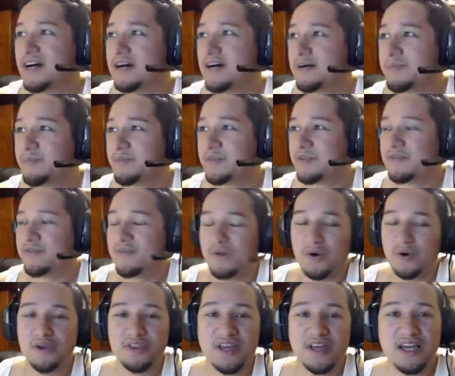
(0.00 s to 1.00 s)

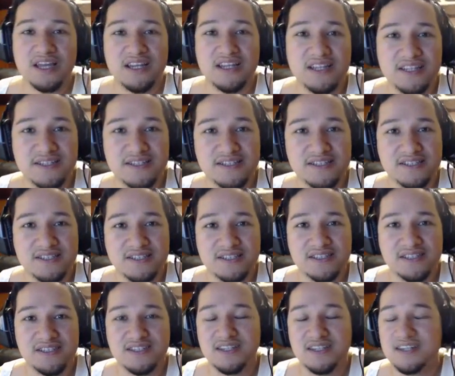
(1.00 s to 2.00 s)
before that is
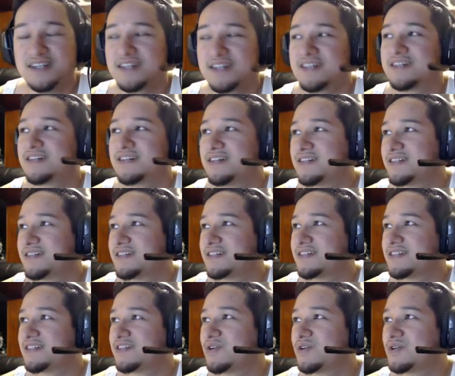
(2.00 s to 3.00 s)

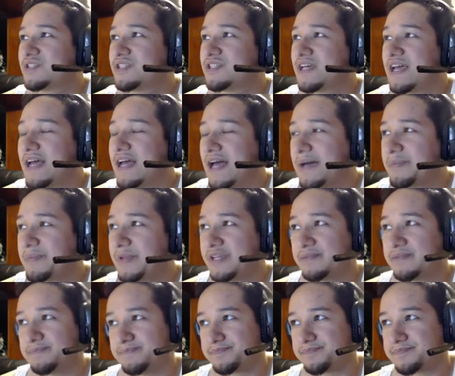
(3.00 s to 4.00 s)
going to happen,
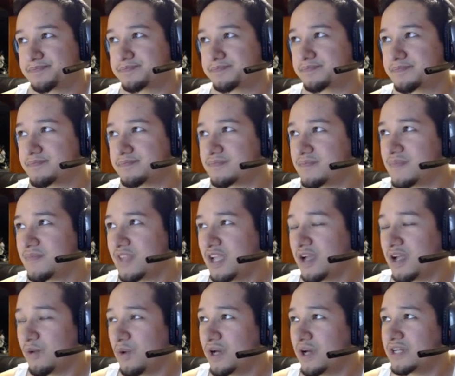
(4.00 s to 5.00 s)
I
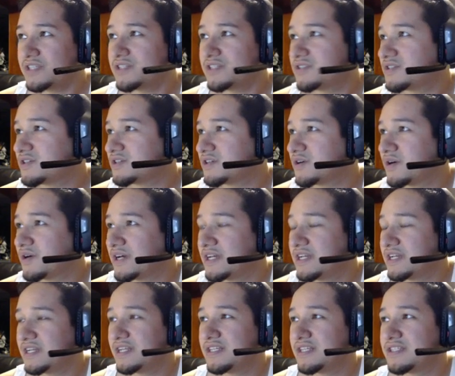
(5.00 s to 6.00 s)
wanted to go ahead
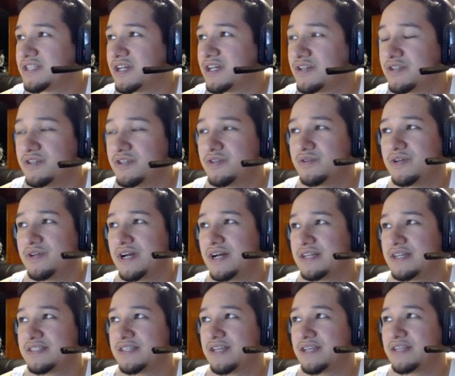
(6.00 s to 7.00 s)
and tell you
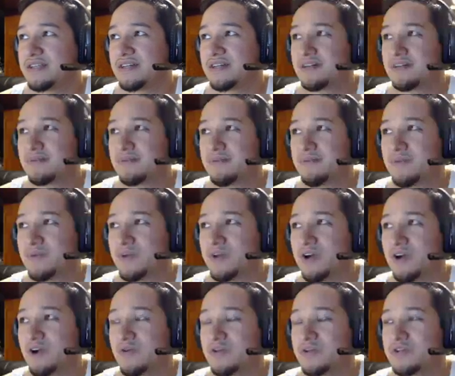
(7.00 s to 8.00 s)
guys that we
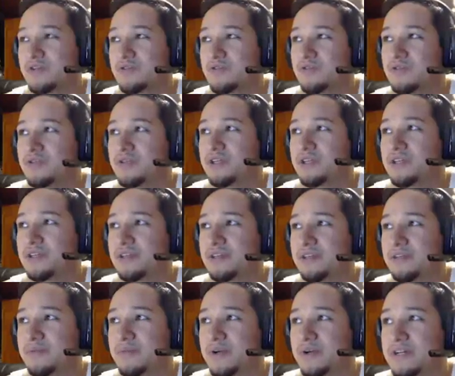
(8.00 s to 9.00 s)
are recruiting
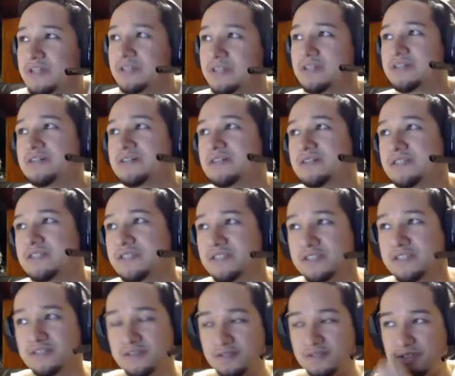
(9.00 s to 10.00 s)
in my
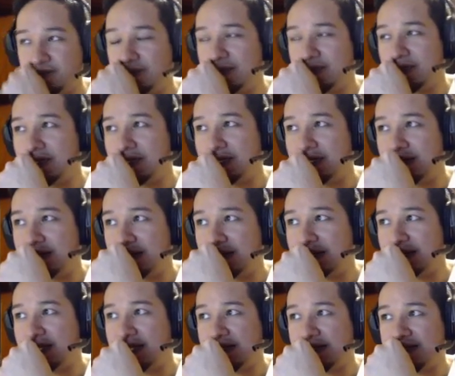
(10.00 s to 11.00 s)
guild.
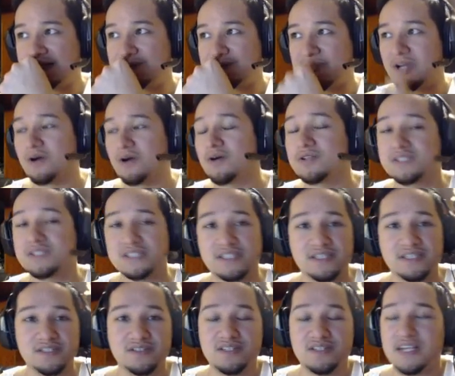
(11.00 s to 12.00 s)
That is my alt
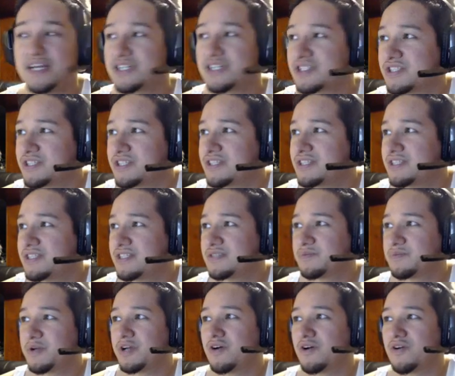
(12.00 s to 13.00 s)
guild. Actually, this is
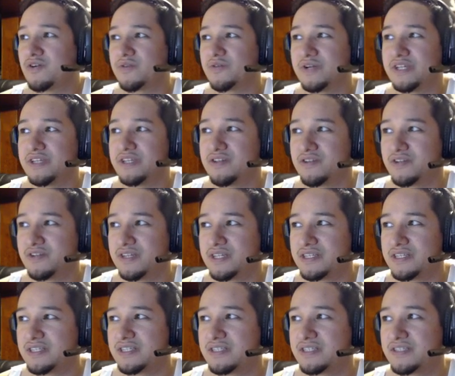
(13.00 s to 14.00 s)
my alt right here.
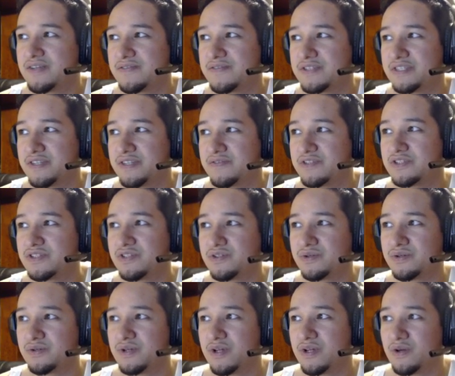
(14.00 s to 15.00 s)
EZ772
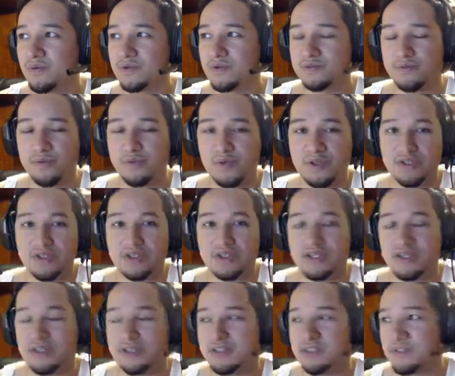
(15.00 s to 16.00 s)
was my brother's
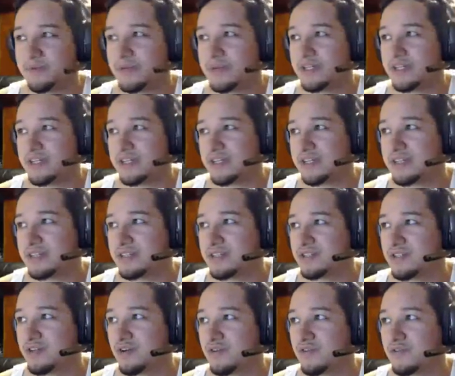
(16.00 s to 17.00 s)
character, but I
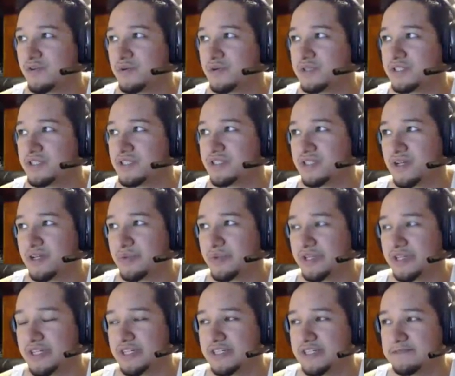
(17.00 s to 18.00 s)
took over once he stopped
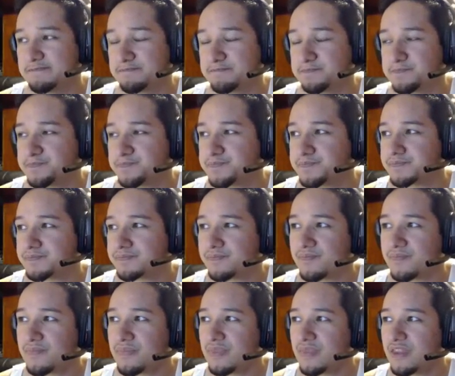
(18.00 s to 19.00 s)
playing.
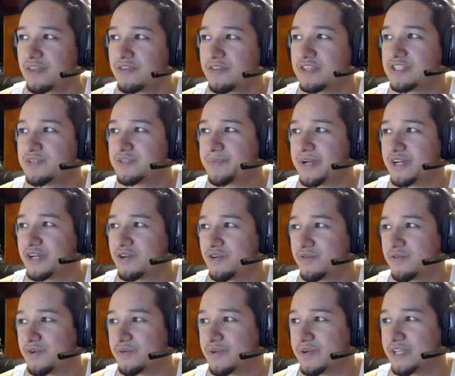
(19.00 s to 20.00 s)
This is my
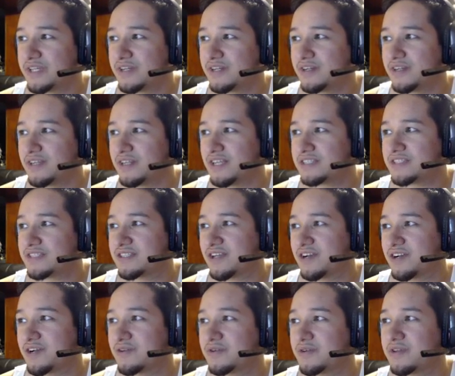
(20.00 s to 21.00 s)
girlfriend right here, and that's
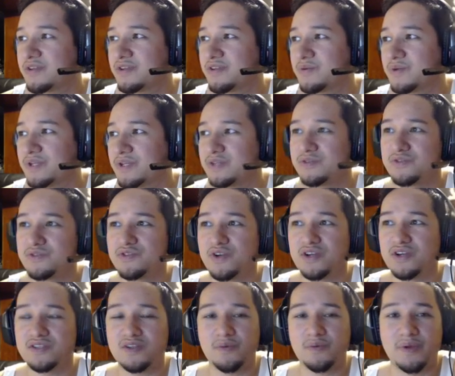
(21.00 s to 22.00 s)
Sakura, the one who
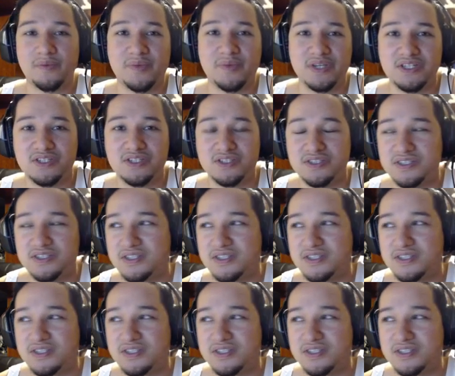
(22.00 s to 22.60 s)
draws all my pictures,